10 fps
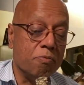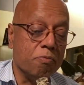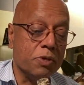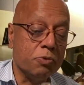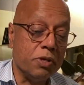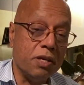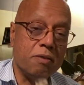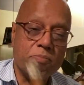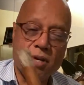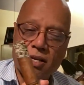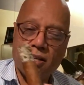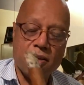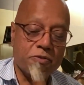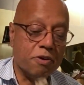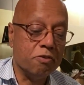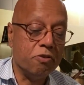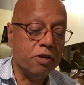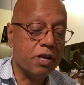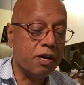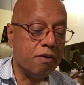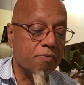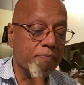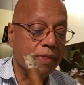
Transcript: Which we did, but I don't know if I want to do it now.